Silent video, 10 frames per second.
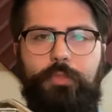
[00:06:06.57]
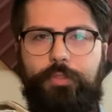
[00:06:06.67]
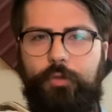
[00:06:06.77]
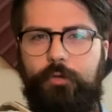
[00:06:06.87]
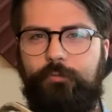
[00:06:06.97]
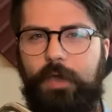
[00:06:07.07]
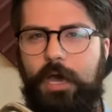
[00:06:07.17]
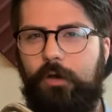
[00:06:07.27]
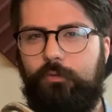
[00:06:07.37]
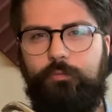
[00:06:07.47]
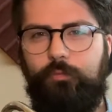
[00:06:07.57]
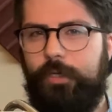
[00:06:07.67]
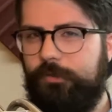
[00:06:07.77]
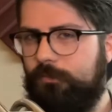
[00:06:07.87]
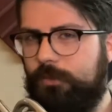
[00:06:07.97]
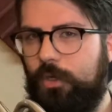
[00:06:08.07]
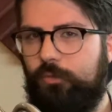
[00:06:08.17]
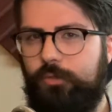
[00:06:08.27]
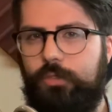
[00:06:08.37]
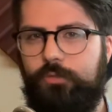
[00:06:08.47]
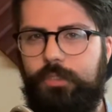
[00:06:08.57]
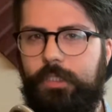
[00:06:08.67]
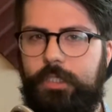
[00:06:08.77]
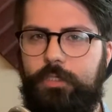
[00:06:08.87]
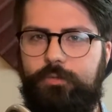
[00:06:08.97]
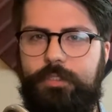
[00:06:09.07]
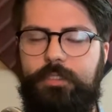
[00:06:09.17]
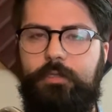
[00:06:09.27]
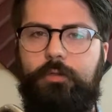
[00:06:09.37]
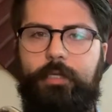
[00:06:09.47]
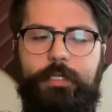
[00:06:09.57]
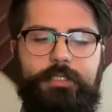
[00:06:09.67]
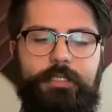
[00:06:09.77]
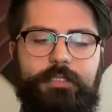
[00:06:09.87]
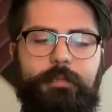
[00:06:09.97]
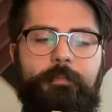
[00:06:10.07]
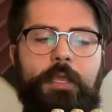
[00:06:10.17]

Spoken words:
Third valve we don't usually use, it's a little inconsistent.